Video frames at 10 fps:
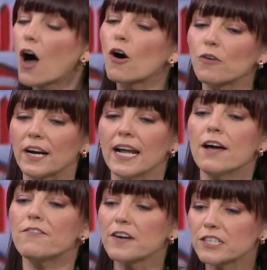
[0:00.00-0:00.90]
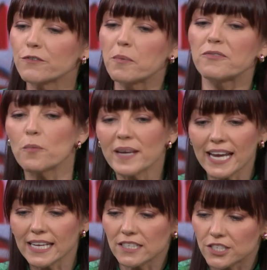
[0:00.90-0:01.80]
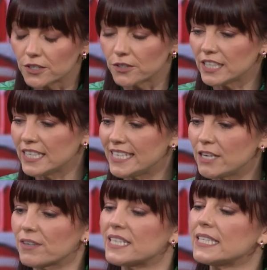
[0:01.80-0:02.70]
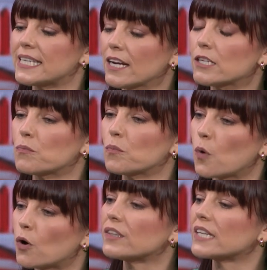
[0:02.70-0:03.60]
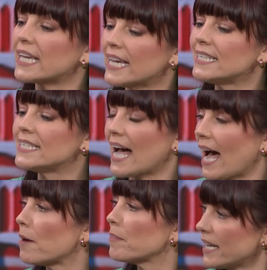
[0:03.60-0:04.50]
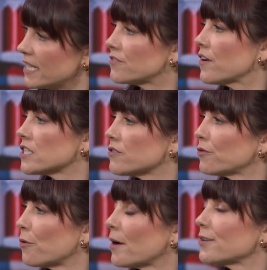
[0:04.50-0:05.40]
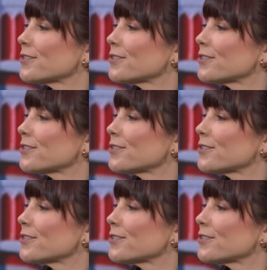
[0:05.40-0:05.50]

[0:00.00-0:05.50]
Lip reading: All right, first of all, before we get into the nitty-gritty, tell us what the Kids app is, first and foremost.